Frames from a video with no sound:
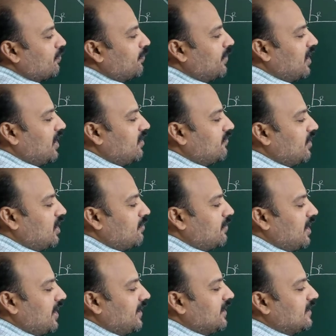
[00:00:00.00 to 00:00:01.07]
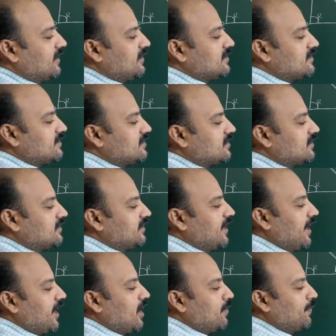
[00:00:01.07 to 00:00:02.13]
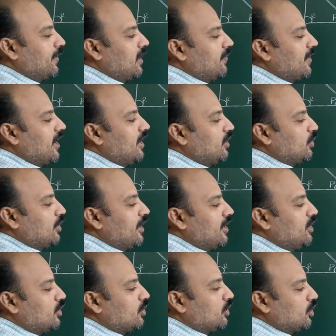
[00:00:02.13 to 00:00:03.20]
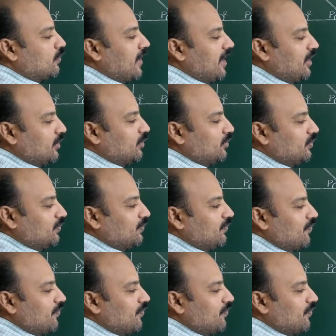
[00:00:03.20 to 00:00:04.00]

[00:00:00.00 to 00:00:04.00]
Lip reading: by 1 minus tan P by 2 into Q by 2.